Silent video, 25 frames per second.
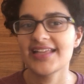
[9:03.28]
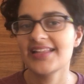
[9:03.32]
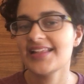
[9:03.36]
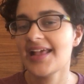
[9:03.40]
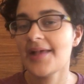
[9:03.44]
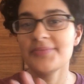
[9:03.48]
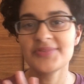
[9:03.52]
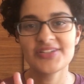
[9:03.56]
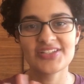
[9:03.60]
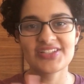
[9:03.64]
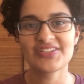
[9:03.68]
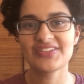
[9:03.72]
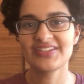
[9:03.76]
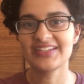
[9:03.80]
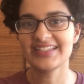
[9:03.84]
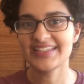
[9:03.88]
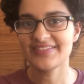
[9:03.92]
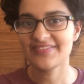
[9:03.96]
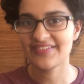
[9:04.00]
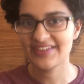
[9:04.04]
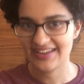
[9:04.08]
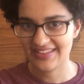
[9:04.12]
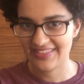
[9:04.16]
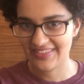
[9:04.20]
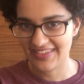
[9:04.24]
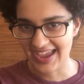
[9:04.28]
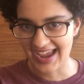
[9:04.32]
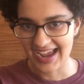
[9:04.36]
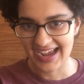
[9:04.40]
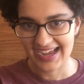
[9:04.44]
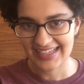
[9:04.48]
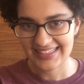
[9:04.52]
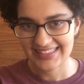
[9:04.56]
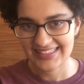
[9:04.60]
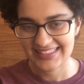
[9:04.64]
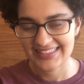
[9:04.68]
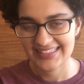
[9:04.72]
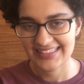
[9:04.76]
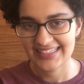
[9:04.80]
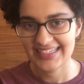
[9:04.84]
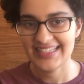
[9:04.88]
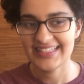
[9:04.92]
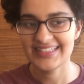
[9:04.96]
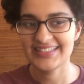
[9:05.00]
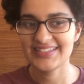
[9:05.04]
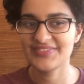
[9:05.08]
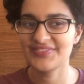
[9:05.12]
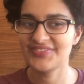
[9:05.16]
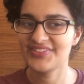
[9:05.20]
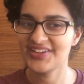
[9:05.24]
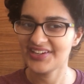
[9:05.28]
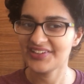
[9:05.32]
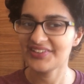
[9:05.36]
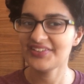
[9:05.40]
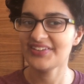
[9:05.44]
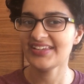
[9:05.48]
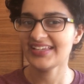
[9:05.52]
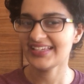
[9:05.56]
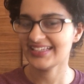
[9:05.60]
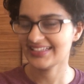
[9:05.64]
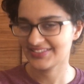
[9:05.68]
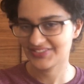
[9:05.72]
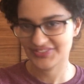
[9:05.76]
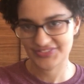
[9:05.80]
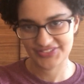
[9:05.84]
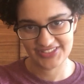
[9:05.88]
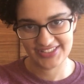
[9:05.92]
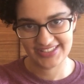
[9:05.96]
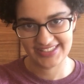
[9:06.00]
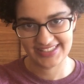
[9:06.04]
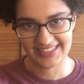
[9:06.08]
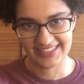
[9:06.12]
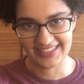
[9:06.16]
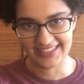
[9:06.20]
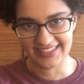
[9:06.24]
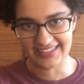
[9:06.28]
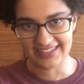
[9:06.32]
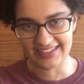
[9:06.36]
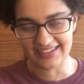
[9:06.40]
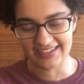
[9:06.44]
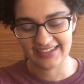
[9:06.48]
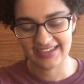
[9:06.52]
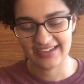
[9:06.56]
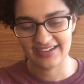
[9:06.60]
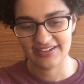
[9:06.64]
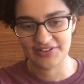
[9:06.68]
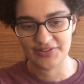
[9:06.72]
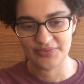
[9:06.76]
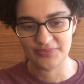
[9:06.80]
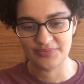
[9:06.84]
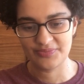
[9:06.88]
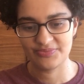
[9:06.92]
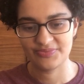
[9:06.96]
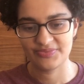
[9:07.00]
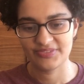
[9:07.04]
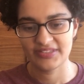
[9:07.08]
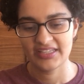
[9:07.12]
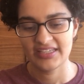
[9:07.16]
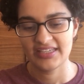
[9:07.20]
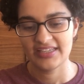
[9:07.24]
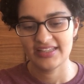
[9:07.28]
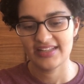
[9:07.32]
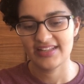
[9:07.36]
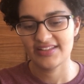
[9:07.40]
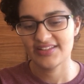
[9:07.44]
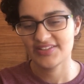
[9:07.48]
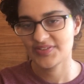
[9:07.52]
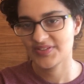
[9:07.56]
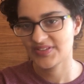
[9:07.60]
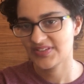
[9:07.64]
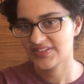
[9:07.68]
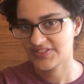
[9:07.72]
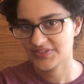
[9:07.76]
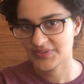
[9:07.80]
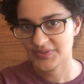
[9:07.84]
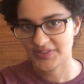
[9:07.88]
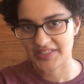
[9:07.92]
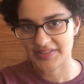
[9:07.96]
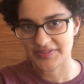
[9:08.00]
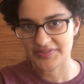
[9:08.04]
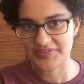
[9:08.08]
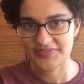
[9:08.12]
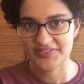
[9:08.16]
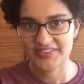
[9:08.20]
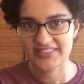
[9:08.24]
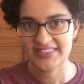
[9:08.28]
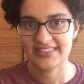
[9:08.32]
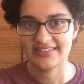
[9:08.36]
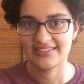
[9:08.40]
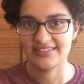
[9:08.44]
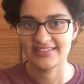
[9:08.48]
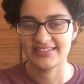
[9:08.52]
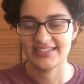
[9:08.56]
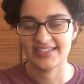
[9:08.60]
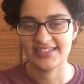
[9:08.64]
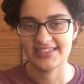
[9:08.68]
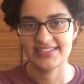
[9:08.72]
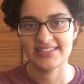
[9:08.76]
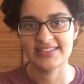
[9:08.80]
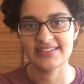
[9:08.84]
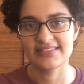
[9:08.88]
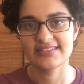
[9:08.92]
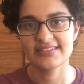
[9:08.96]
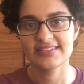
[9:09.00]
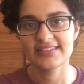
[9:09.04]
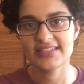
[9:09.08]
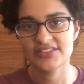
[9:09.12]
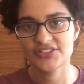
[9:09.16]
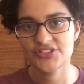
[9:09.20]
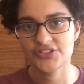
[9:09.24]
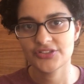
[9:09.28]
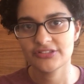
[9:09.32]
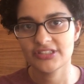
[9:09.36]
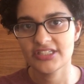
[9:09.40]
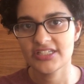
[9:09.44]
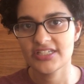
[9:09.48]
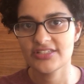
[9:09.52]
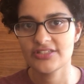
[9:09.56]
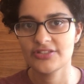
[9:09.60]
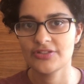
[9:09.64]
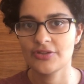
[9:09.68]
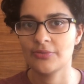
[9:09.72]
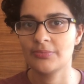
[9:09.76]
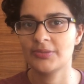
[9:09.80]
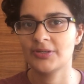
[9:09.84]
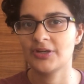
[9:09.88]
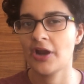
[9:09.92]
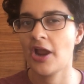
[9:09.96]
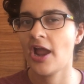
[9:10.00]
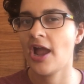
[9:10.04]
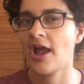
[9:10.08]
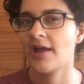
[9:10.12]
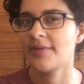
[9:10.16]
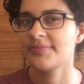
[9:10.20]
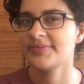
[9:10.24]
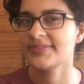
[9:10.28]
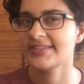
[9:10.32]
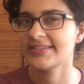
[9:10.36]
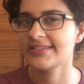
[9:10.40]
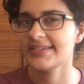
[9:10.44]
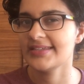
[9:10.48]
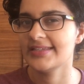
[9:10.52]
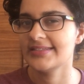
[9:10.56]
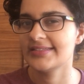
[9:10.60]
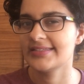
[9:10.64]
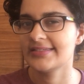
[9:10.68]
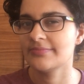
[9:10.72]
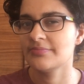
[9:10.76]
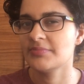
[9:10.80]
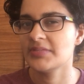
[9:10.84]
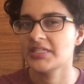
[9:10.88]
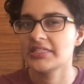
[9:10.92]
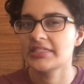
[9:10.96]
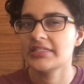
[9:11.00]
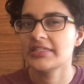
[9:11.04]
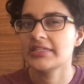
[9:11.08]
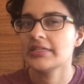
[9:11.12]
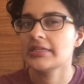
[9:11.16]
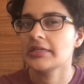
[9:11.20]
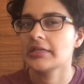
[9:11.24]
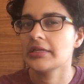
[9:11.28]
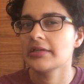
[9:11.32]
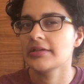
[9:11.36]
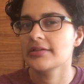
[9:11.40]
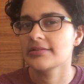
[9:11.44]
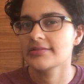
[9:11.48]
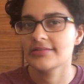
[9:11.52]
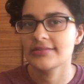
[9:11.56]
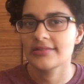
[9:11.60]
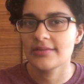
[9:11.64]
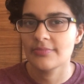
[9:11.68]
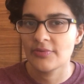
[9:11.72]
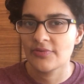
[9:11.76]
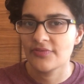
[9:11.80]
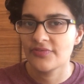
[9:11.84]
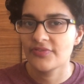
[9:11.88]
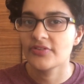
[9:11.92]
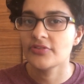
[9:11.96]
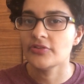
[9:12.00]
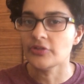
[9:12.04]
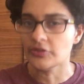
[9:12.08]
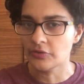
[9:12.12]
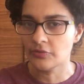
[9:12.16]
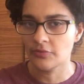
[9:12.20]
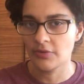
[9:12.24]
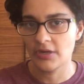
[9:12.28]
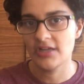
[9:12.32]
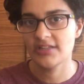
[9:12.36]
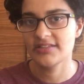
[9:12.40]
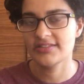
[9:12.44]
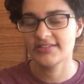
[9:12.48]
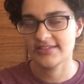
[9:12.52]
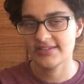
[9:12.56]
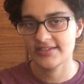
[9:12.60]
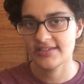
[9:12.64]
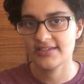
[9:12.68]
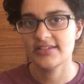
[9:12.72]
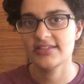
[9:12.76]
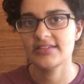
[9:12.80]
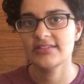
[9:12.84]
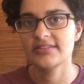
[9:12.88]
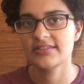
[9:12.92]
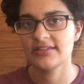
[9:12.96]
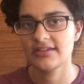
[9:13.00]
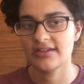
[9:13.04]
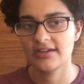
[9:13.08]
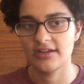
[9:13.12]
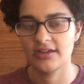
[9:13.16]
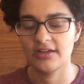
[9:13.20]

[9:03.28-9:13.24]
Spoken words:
I'm just gonna leave it at that. It's very interesting. Now this is a story that was written in the 19th century, so perhaps it's missing some of the nuances